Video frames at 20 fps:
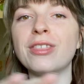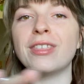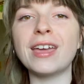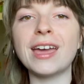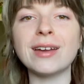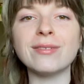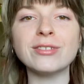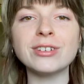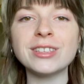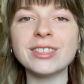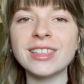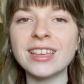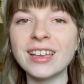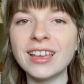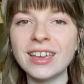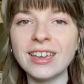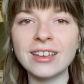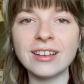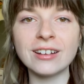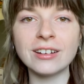everything
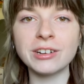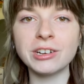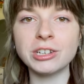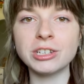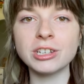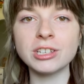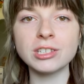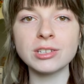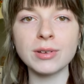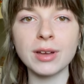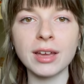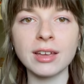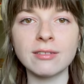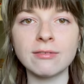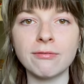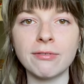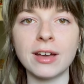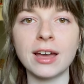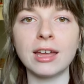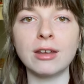here just so I can
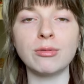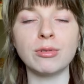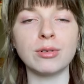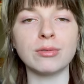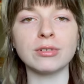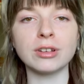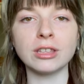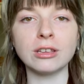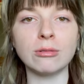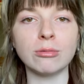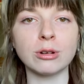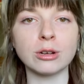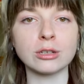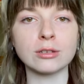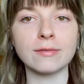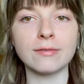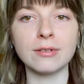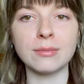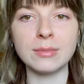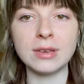find what really works
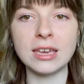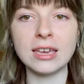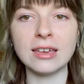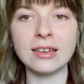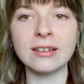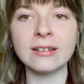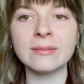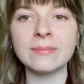for me.